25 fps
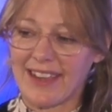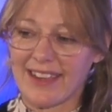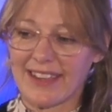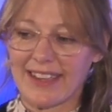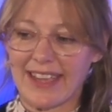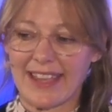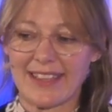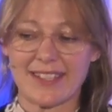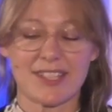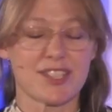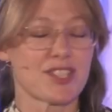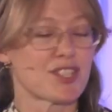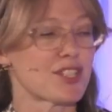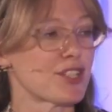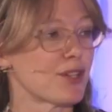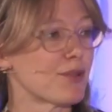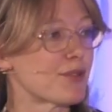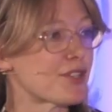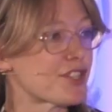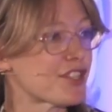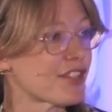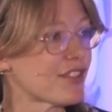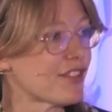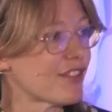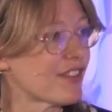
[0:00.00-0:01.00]
guess,
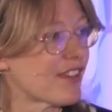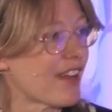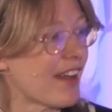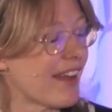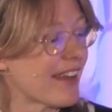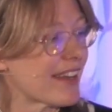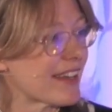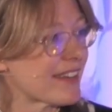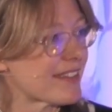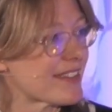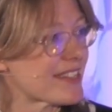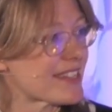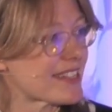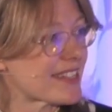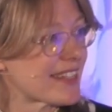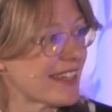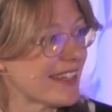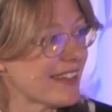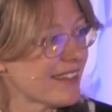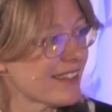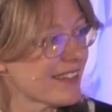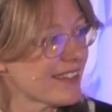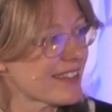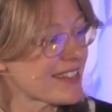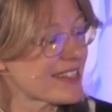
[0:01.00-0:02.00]
social kind of
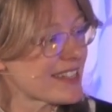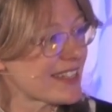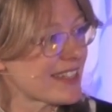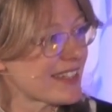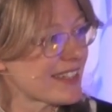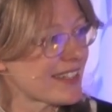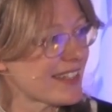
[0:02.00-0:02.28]
skills